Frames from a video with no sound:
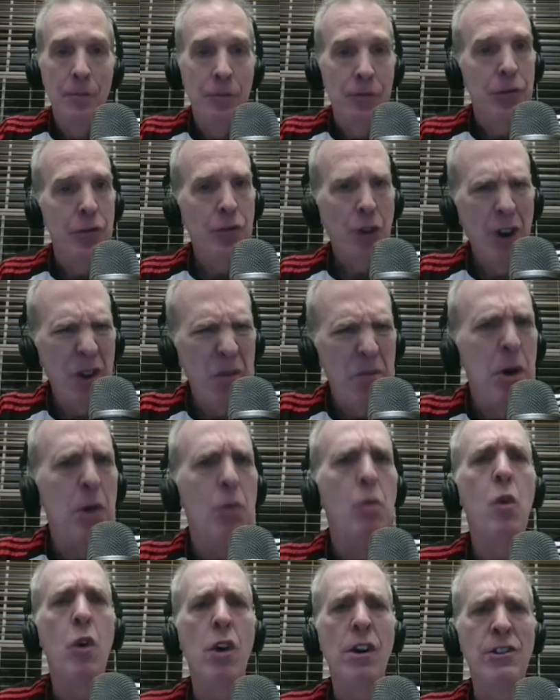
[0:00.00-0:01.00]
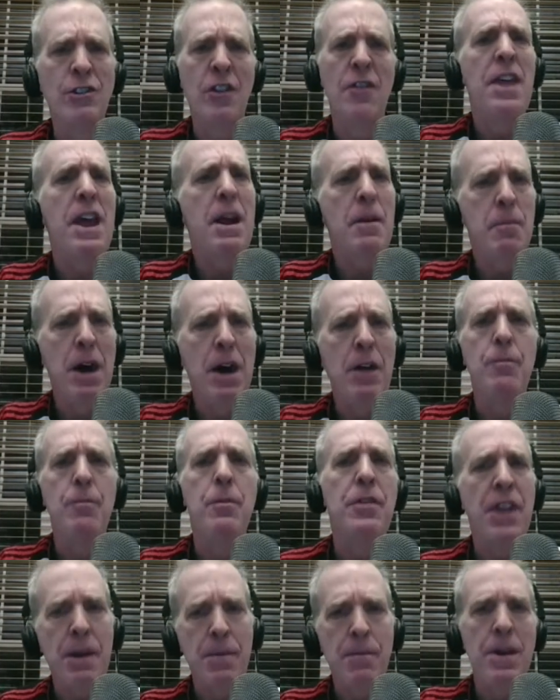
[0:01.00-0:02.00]
Sorry to put words in their mouth,
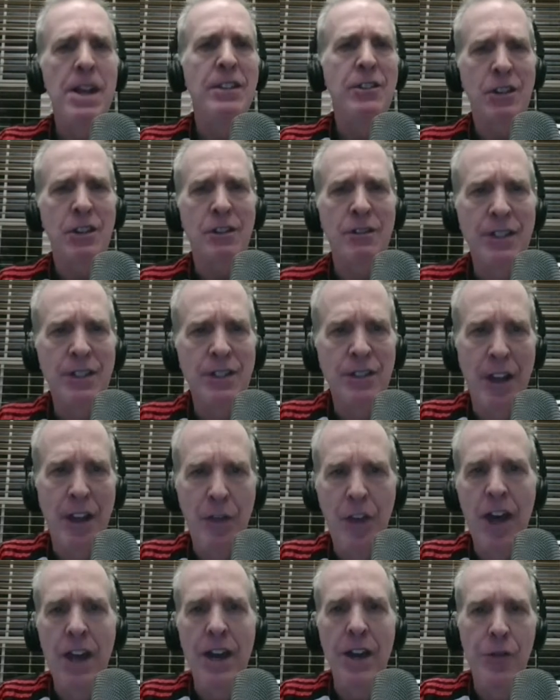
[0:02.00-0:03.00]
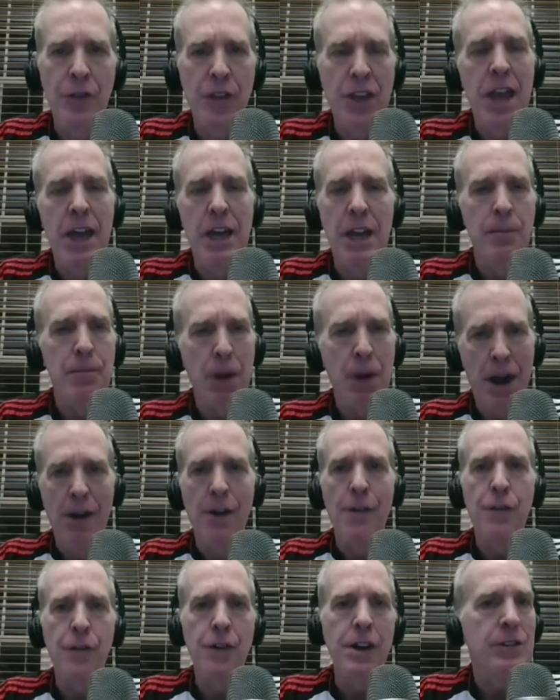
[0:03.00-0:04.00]
but they basically said that at the end. I'm
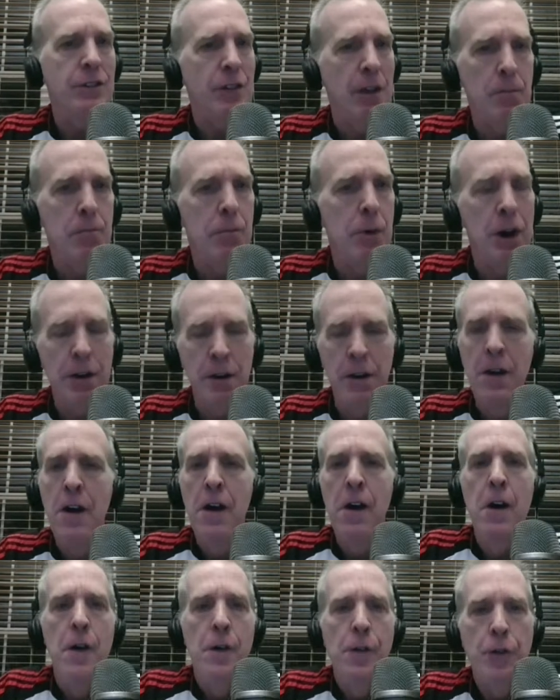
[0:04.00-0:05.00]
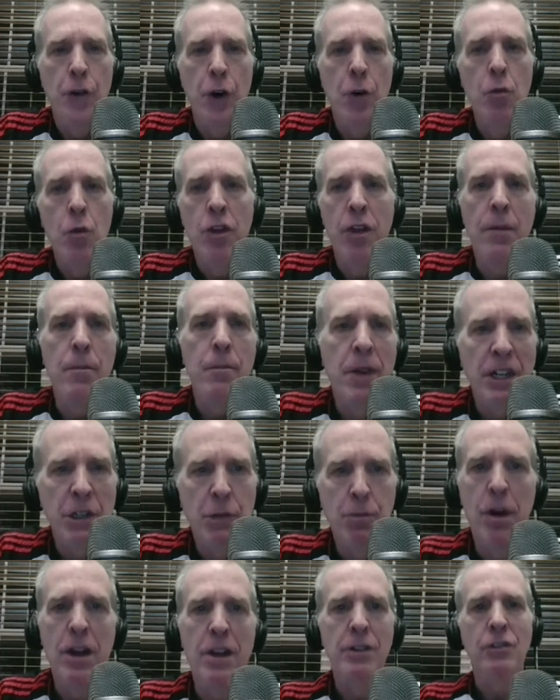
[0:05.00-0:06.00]
paraphrasing, but Fulham were the
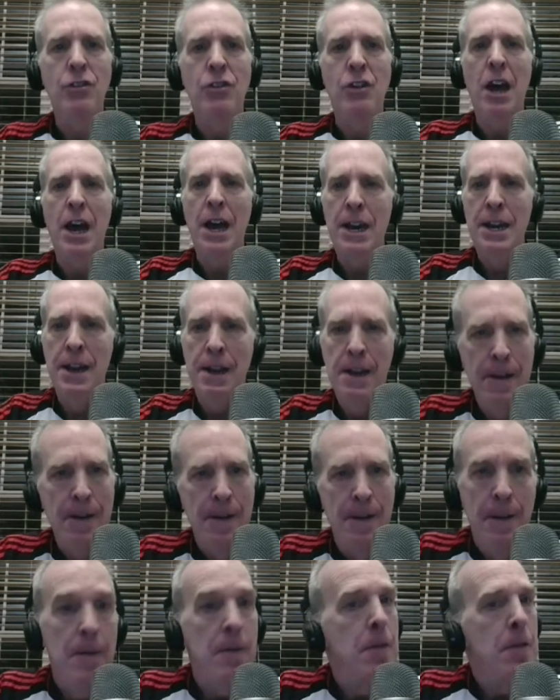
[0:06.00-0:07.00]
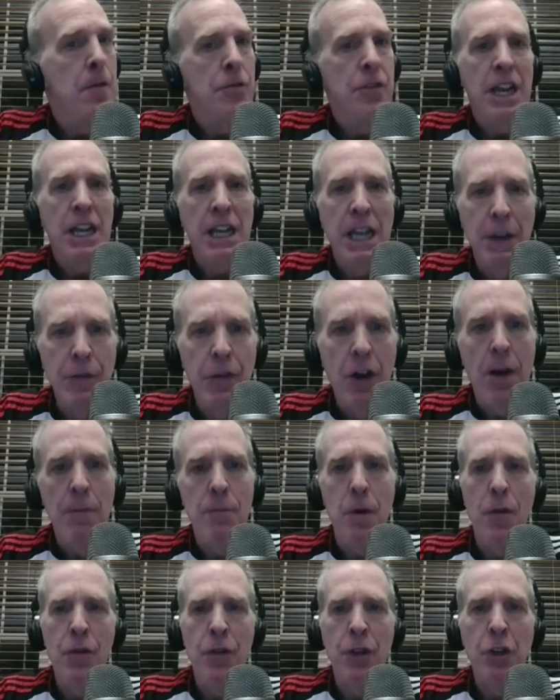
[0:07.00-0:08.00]
much better side. They give
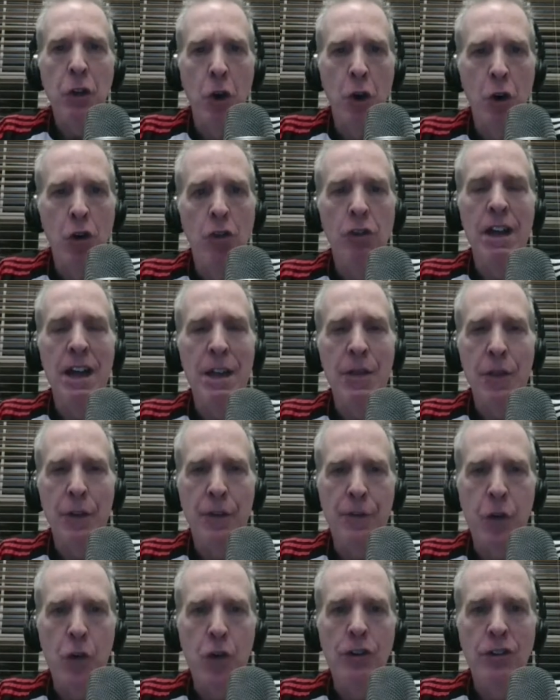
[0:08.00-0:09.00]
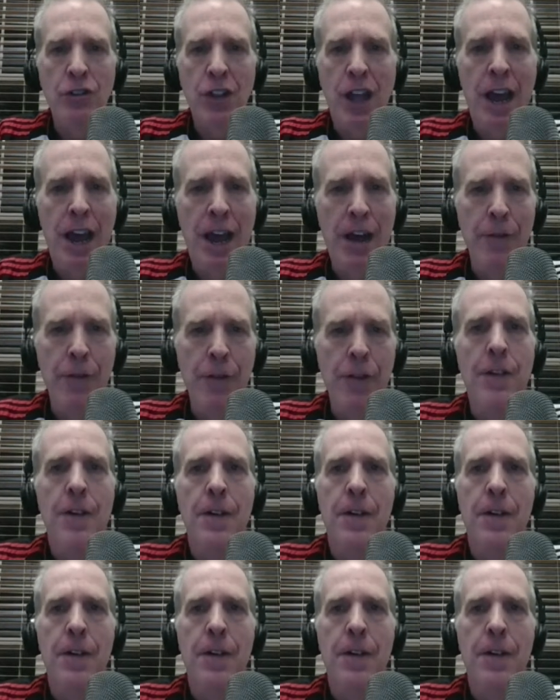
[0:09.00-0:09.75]
up the goal in the first half